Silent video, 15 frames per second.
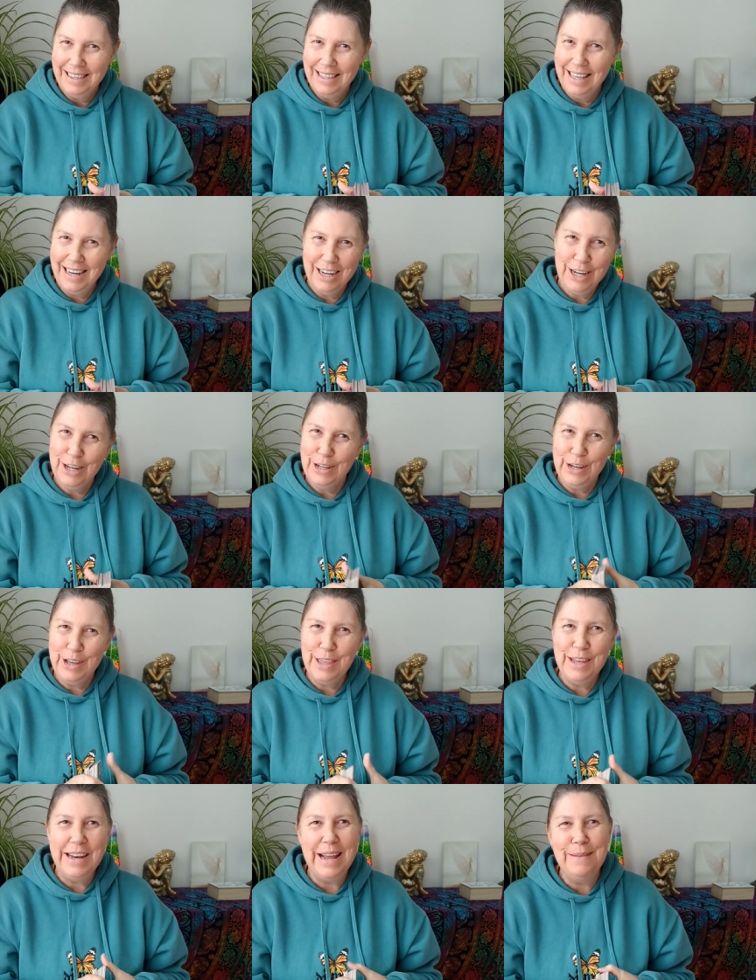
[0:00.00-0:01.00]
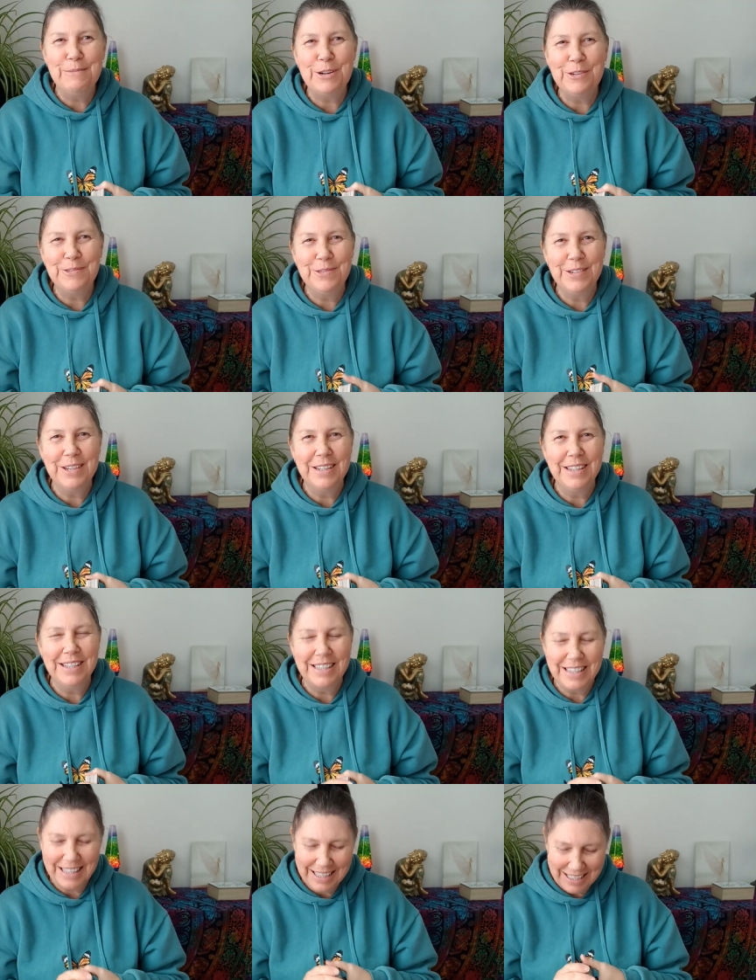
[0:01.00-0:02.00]
that I don't know the name of
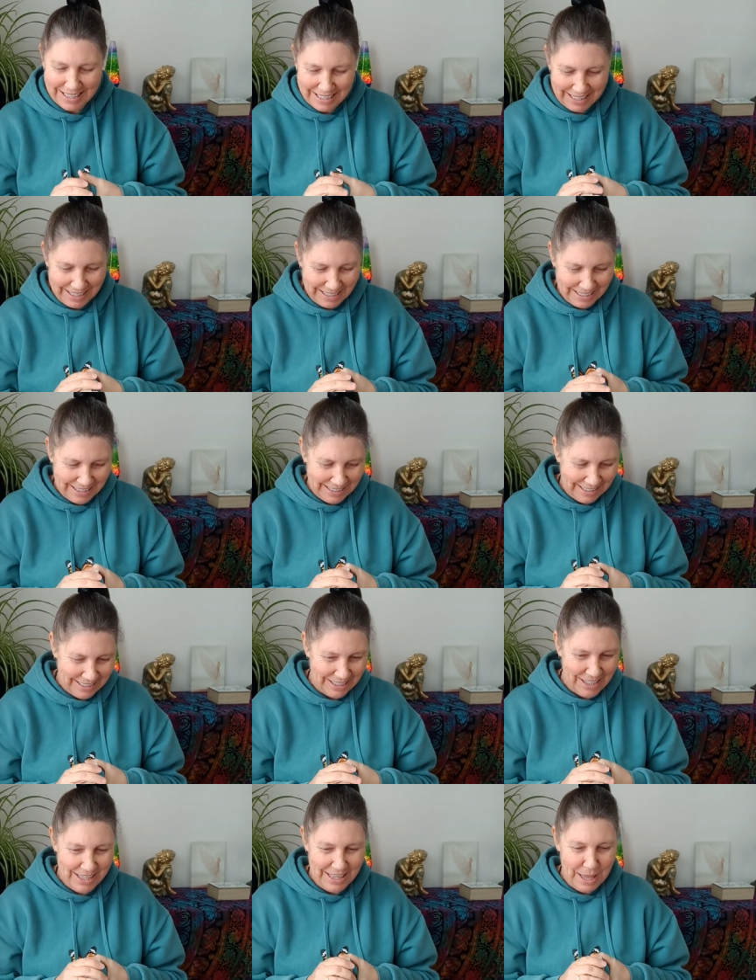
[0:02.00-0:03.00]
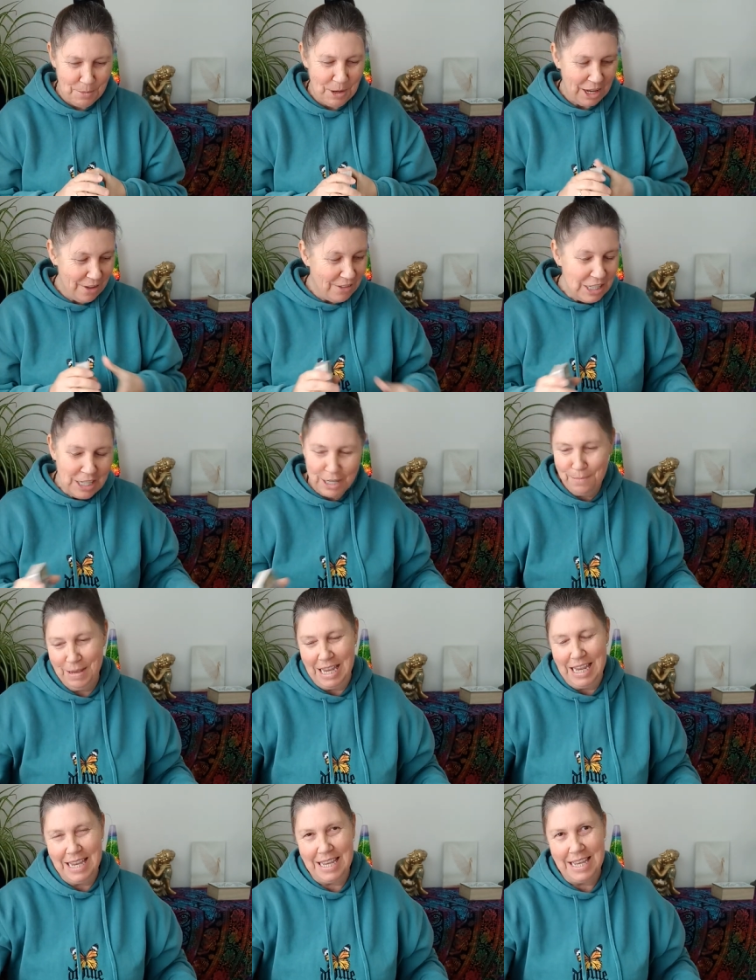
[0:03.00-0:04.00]
because they were given to
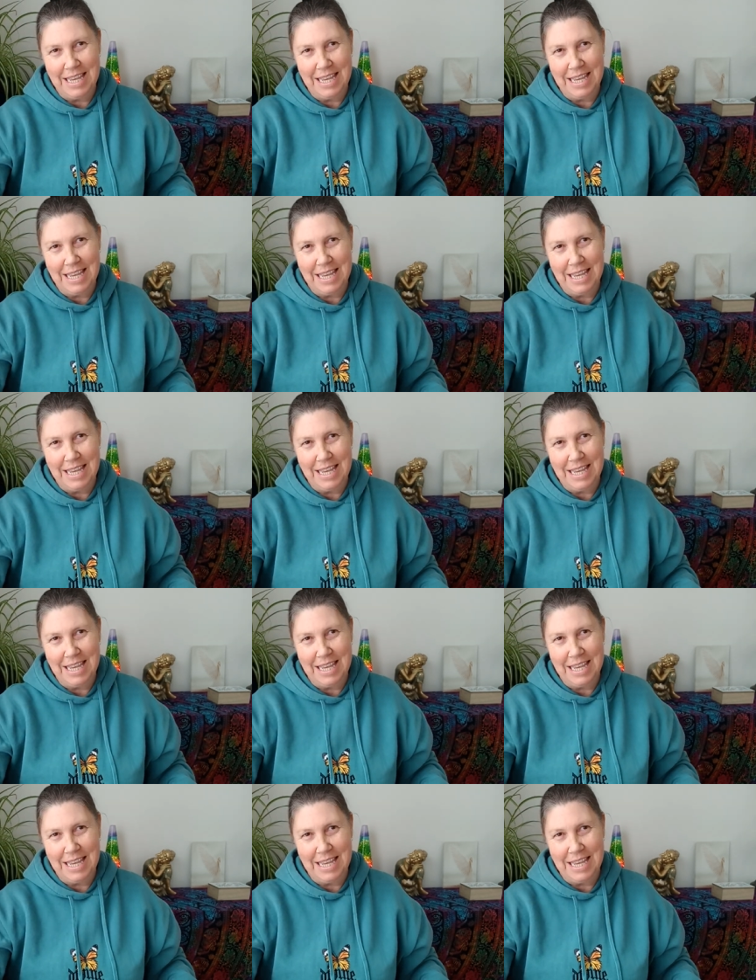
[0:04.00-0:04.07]
me